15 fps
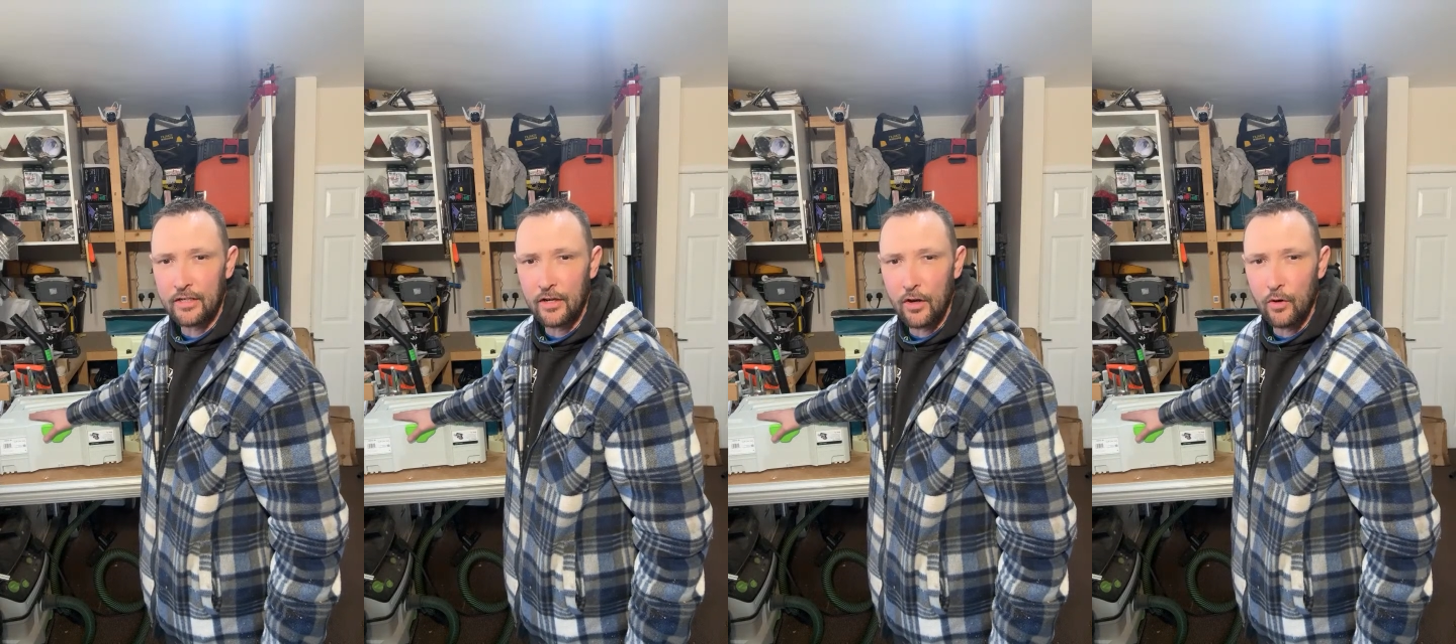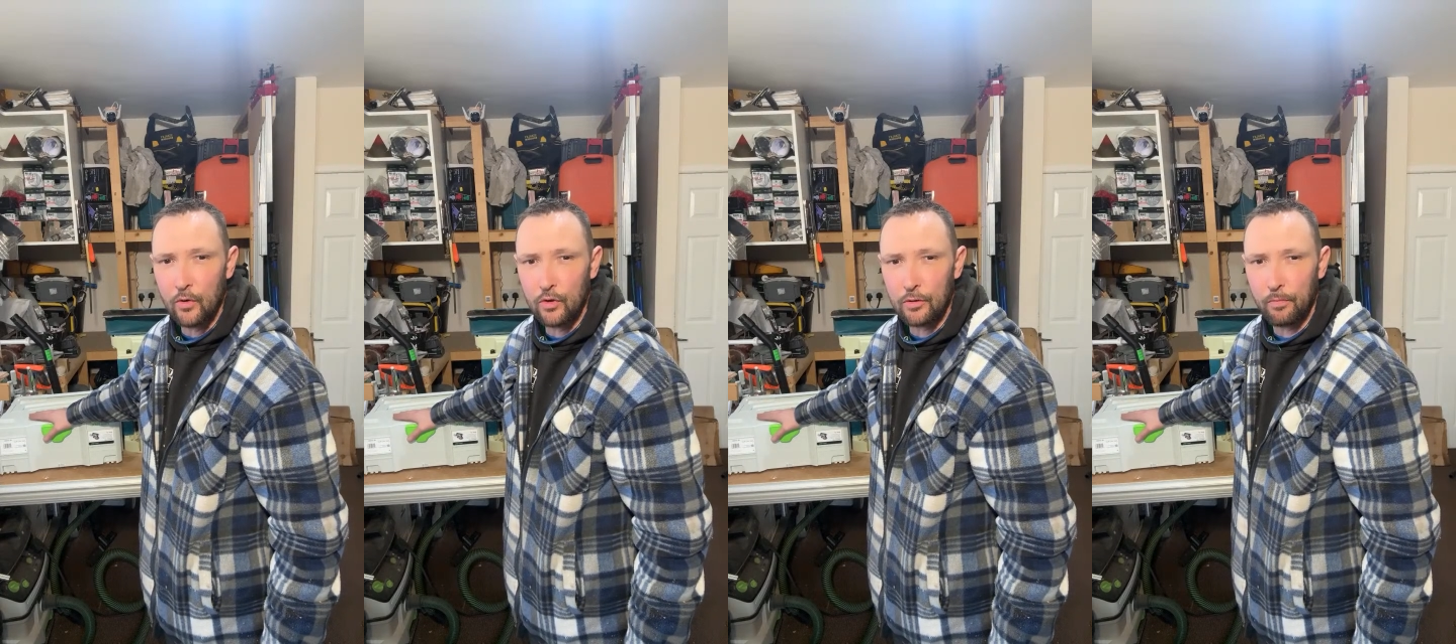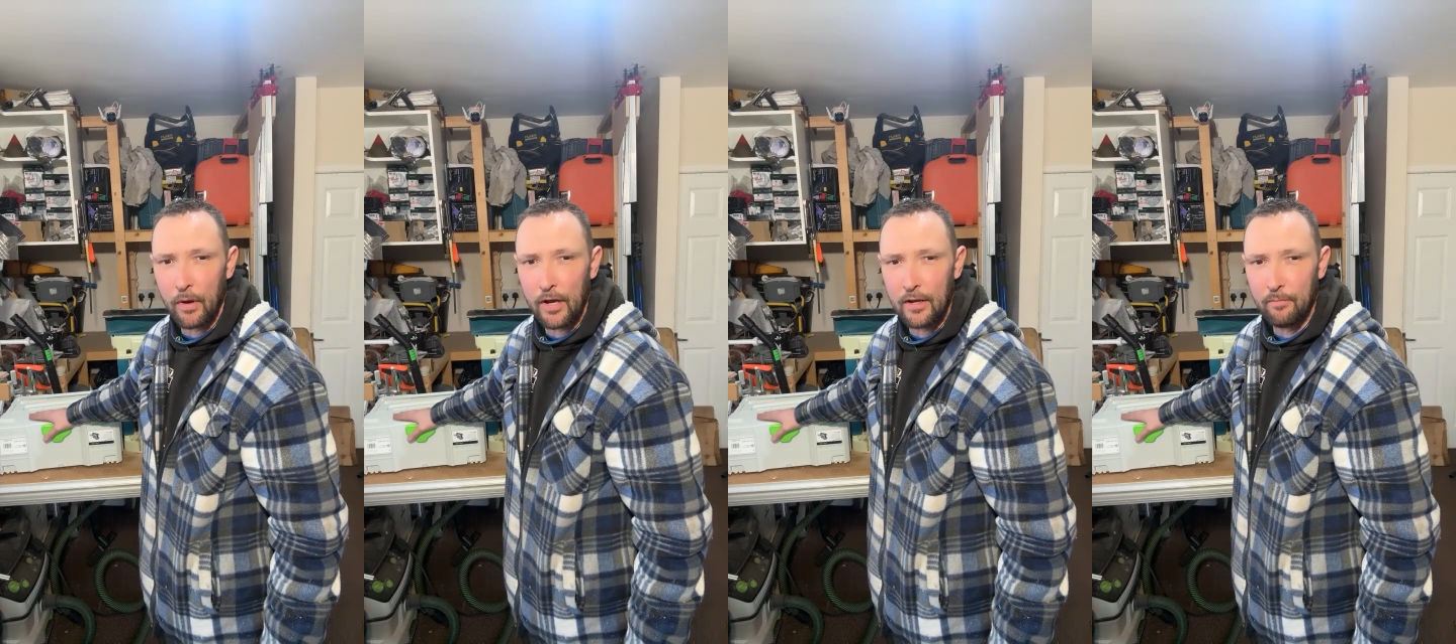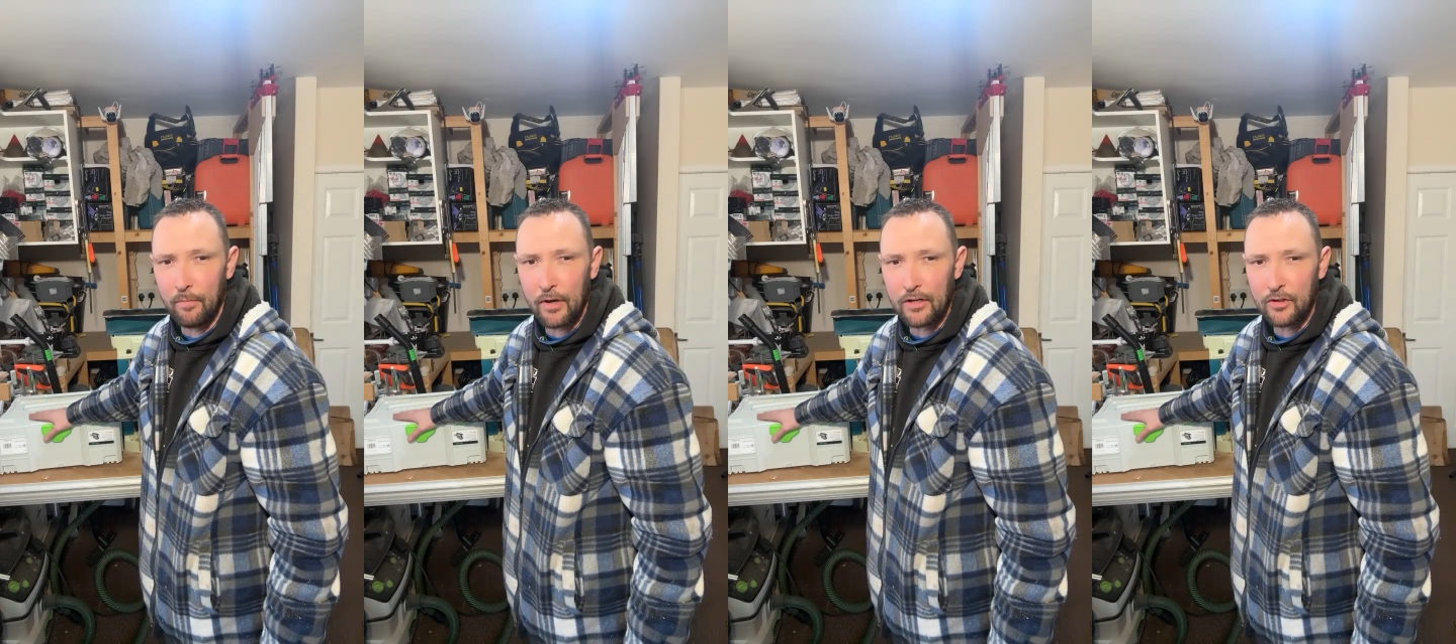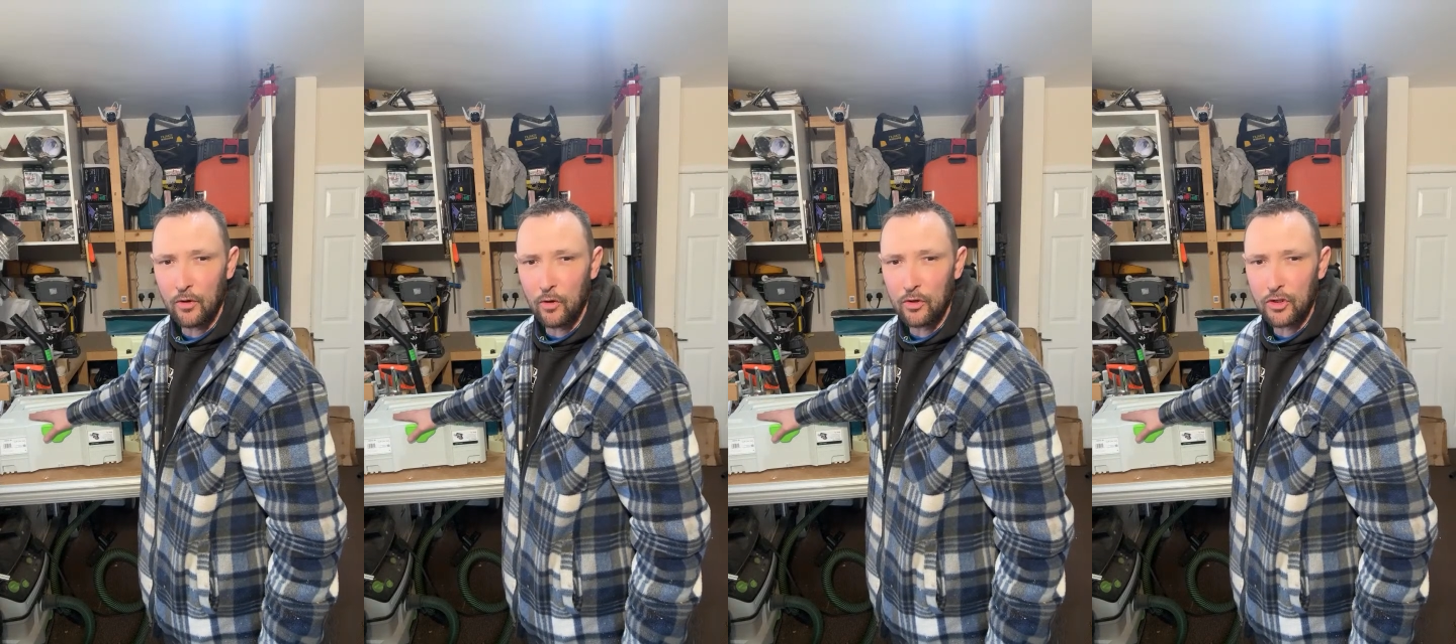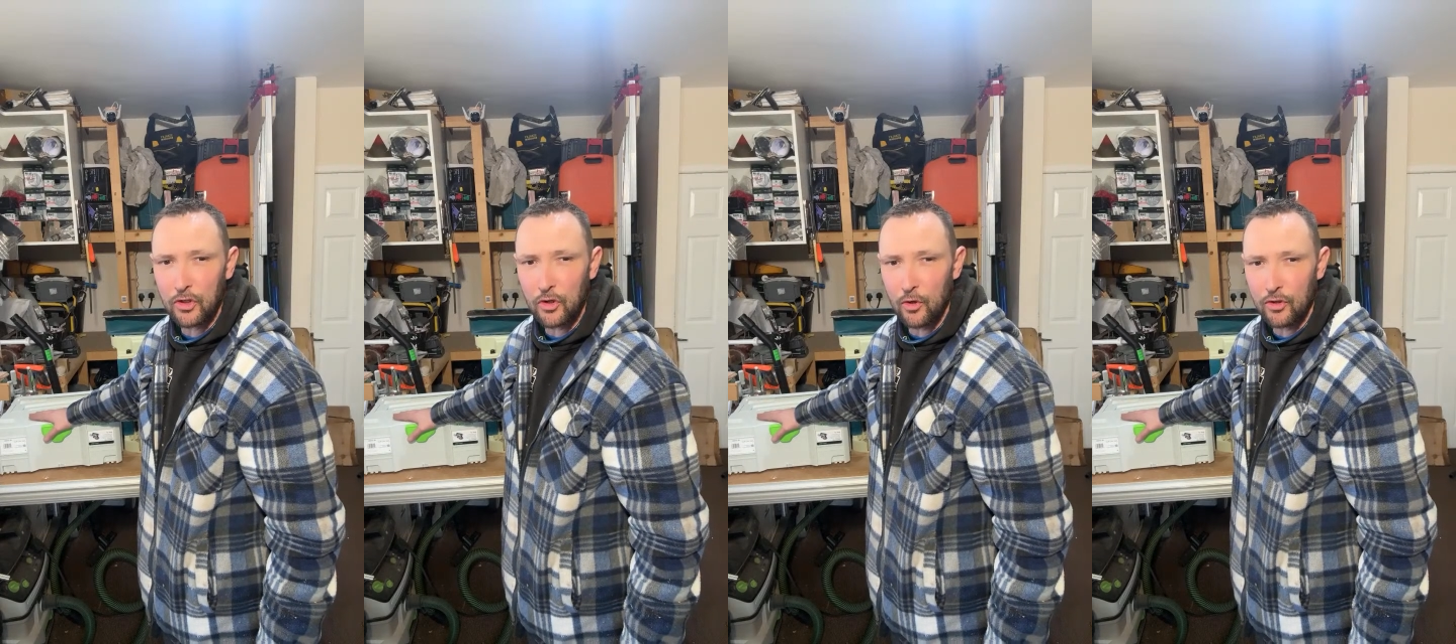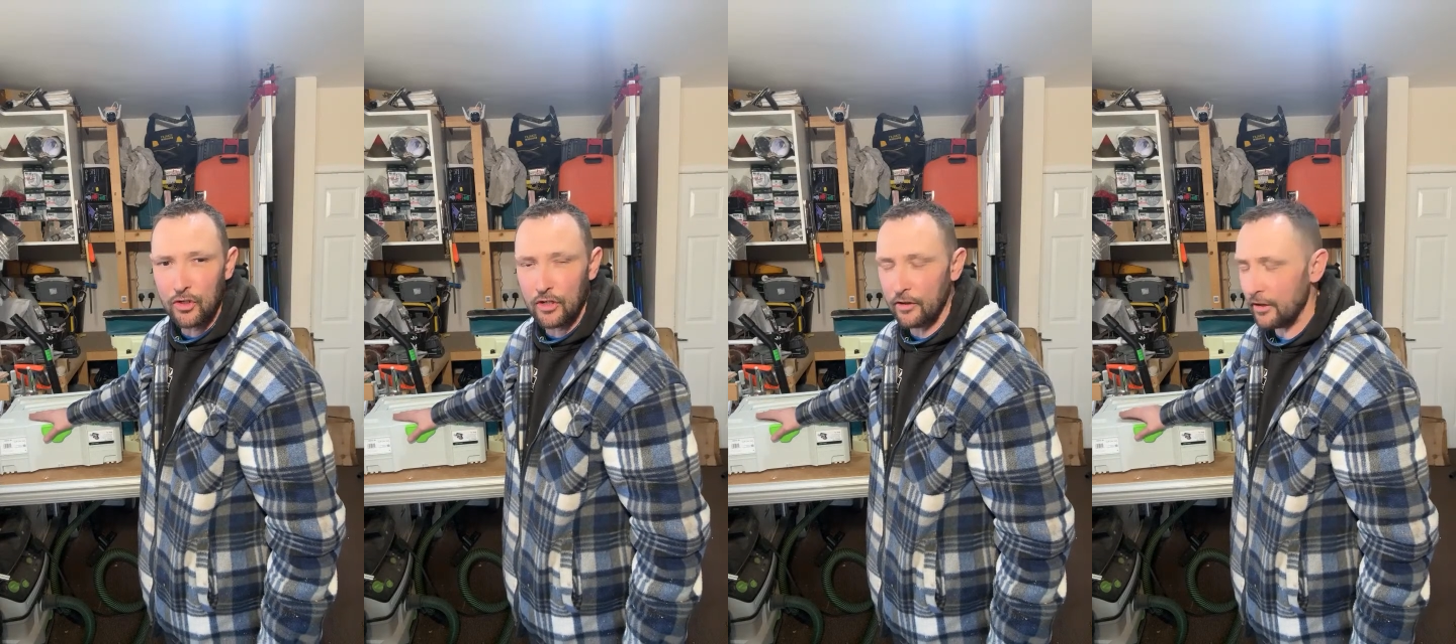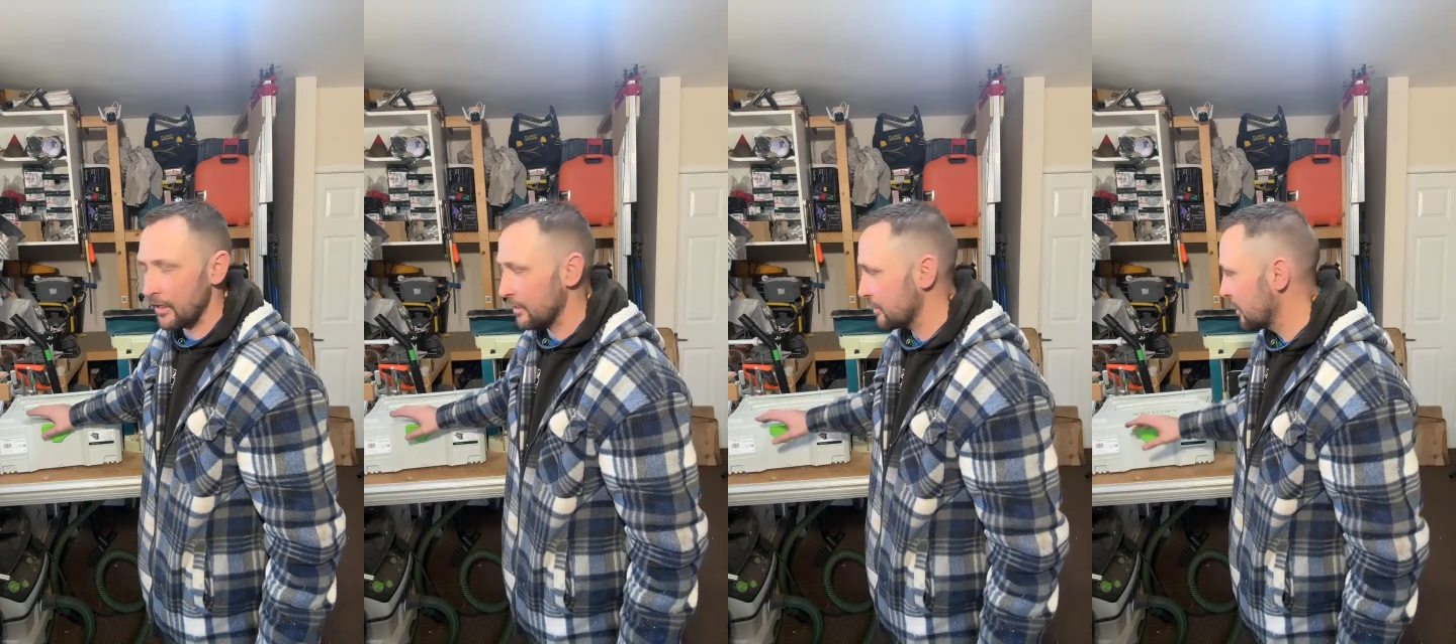newspapers, all sorts of
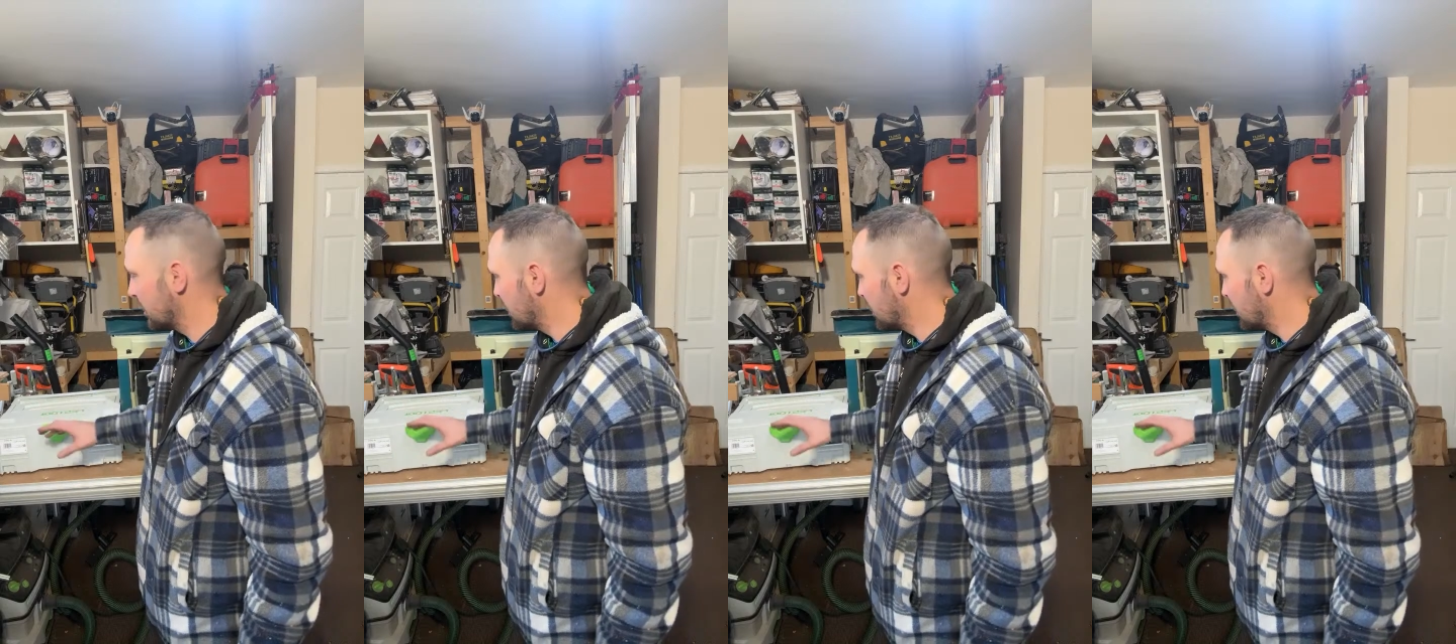things.